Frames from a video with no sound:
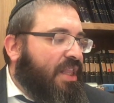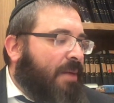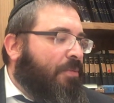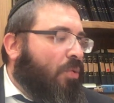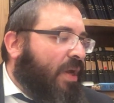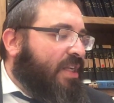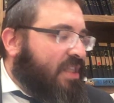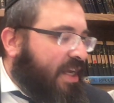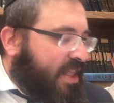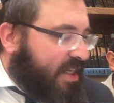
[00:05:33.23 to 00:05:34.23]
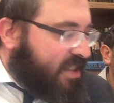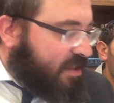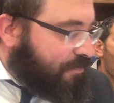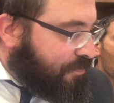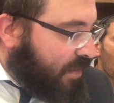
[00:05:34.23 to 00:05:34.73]
Number one is like
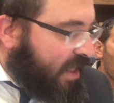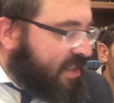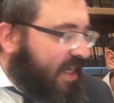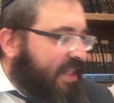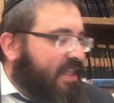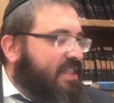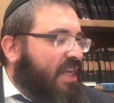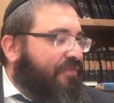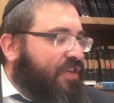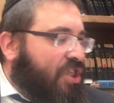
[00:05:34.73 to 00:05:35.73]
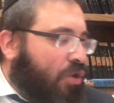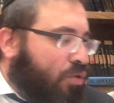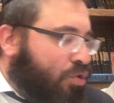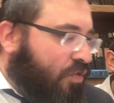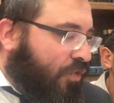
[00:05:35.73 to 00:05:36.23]
this: is that the Sefer Shelot
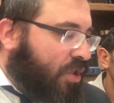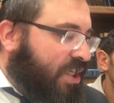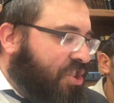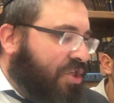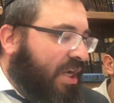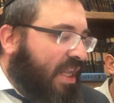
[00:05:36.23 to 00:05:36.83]
Utshuvot Yishrei